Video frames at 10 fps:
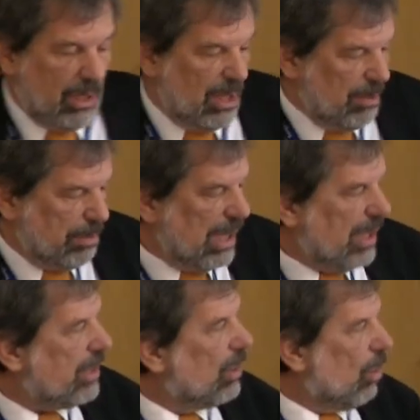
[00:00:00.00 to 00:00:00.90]

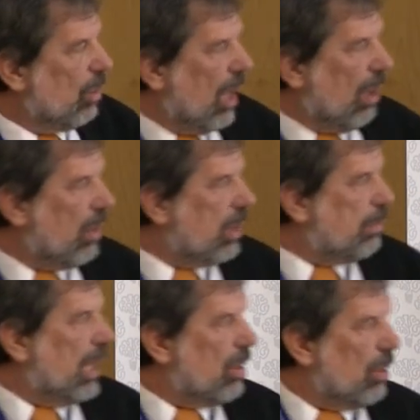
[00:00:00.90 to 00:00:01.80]
inbuilt in all our
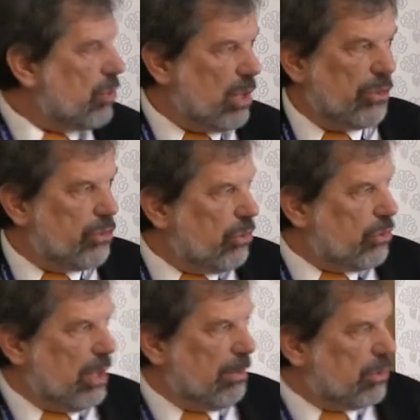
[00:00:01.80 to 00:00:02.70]
biological
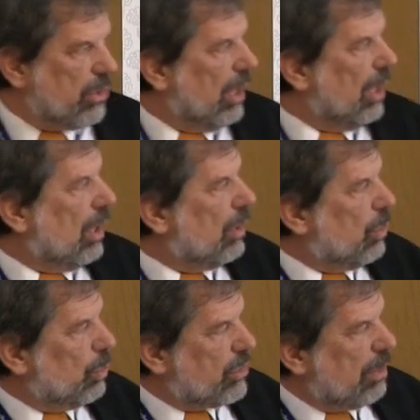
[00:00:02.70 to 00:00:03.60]
systems,
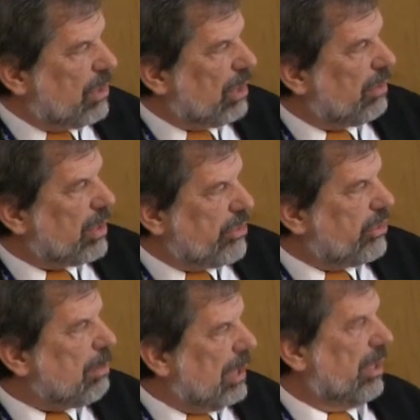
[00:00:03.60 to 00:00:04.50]
do something very
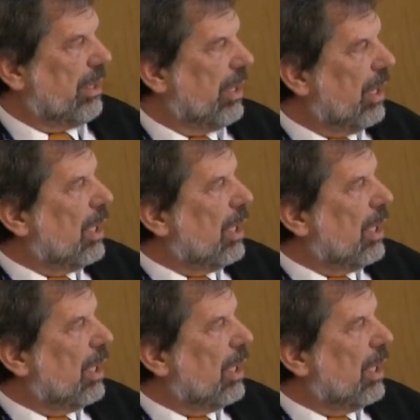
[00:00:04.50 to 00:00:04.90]
similar.